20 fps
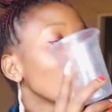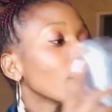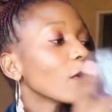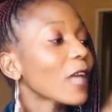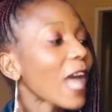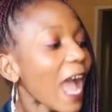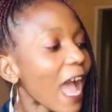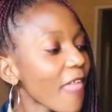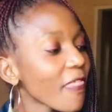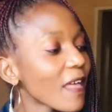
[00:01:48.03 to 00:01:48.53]

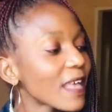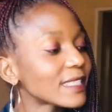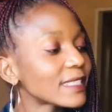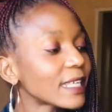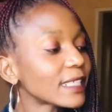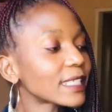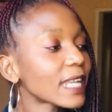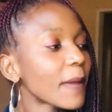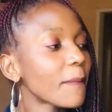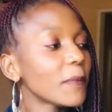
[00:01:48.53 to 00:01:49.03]
others
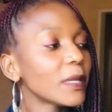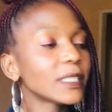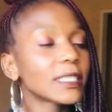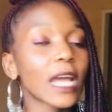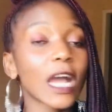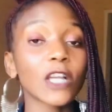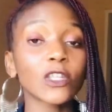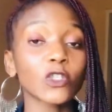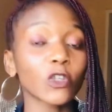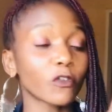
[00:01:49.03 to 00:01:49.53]
that are made
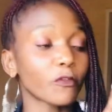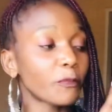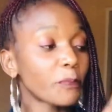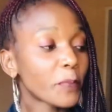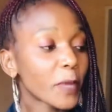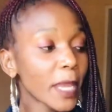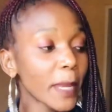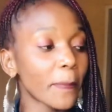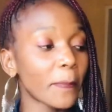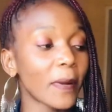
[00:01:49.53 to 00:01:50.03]
out of
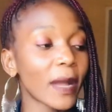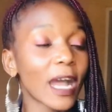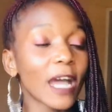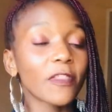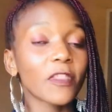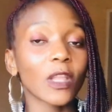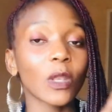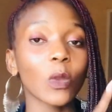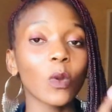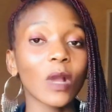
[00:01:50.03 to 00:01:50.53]
paper,
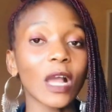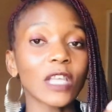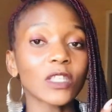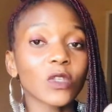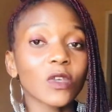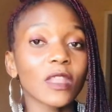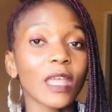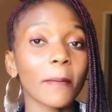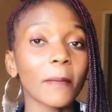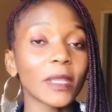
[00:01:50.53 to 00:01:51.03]
they look as
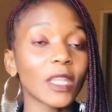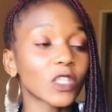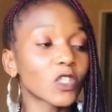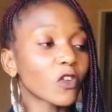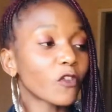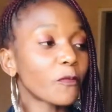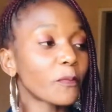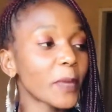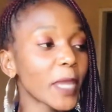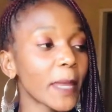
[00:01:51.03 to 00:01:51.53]
though they're made out
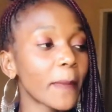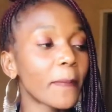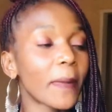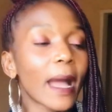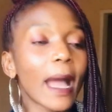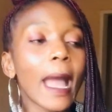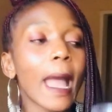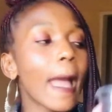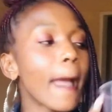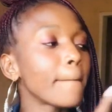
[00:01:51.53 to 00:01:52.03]
of
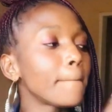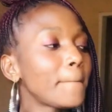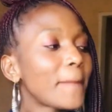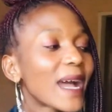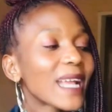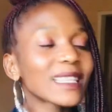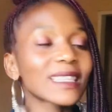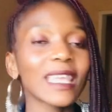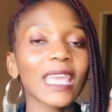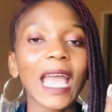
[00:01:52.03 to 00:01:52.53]
paper,
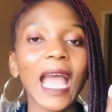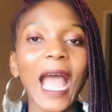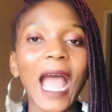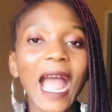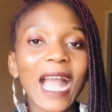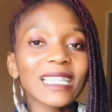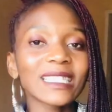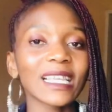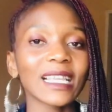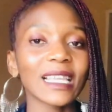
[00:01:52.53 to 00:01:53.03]
but they
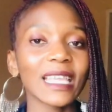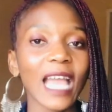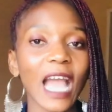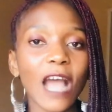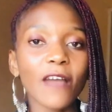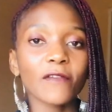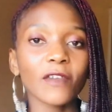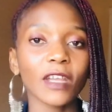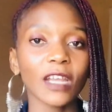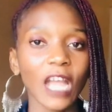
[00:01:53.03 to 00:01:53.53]
actually
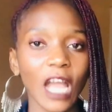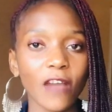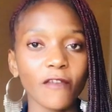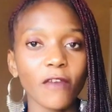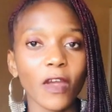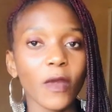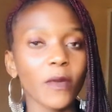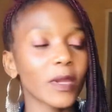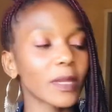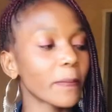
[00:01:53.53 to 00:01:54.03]
have a
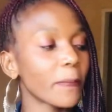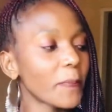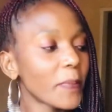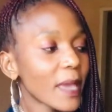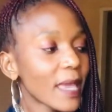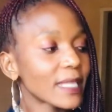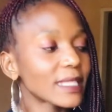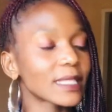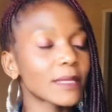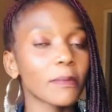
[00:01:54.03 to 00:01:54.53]
covering
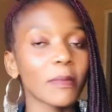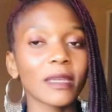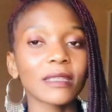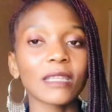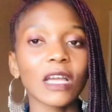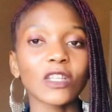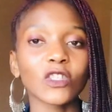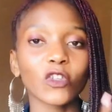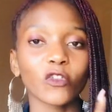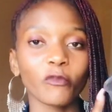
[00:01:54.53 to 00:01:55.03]
paste
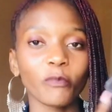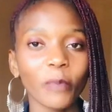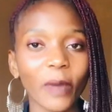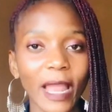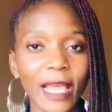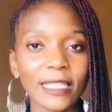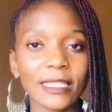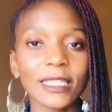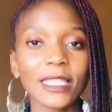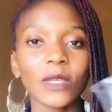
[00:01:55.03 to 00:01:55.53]
made out of
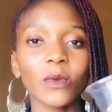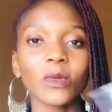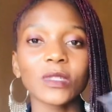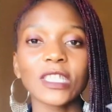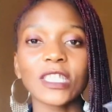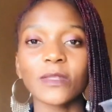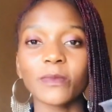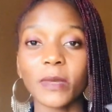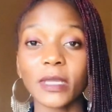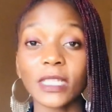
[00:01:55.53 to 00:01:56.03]
plastic,
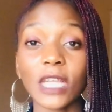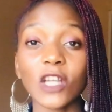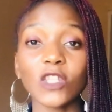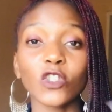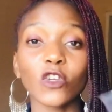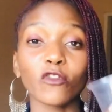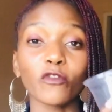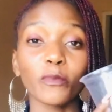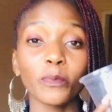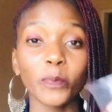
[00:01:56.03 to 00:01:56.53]
which is made
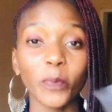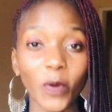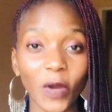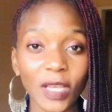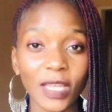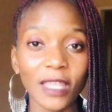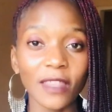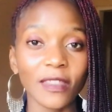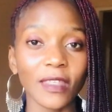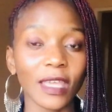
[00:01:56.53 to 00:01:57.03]
out of
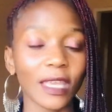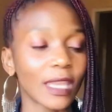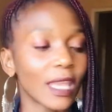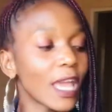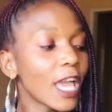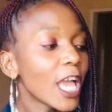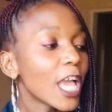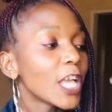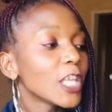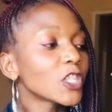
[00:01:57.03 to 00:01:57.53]
polythene.
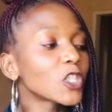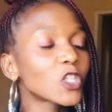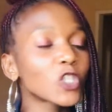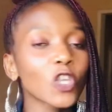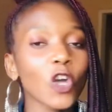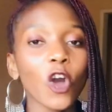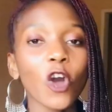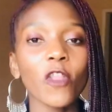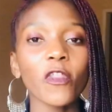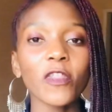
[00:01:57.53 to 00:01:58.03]

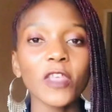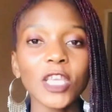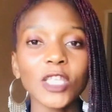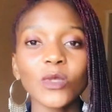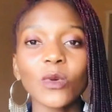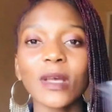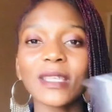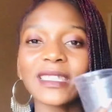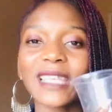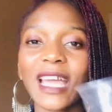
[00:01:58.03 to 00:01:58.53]
So
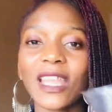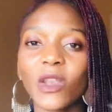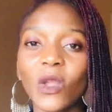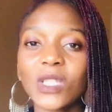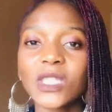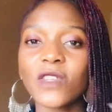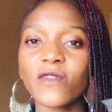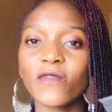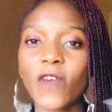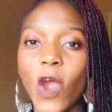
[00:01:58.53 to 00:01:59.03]
these ones are
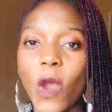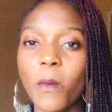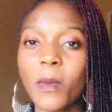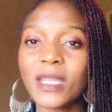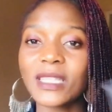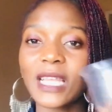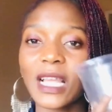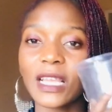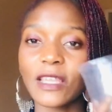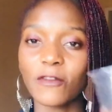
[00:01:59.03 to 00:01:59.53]
not
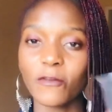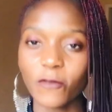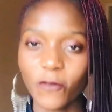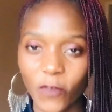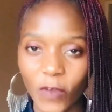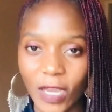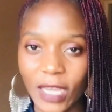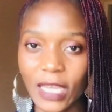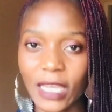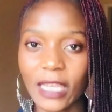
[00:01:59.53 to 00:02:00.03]
environmentally
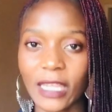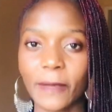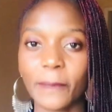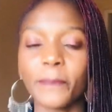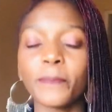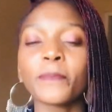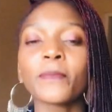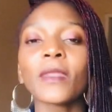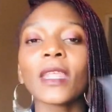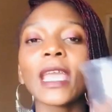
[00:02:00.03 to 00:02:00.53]
friendly.
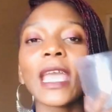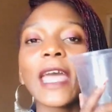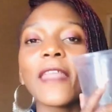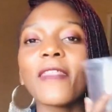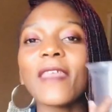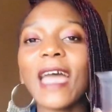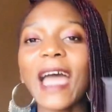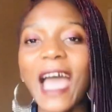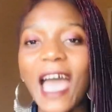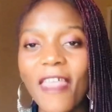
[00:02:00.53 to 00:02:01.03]

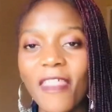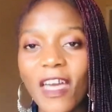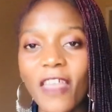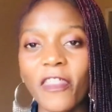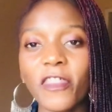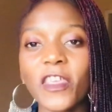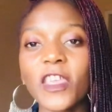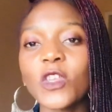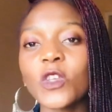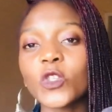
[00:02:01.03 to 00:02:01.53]
The
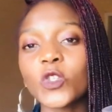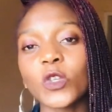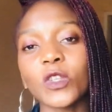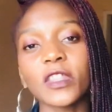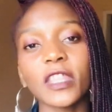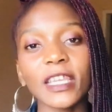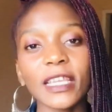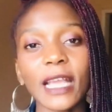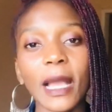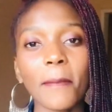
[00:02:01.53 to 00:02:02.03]
other thing you
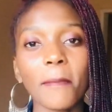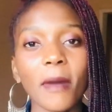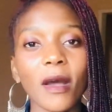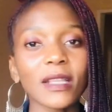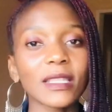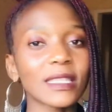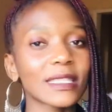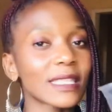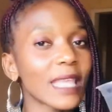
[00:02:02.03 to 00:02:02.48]
should think about is the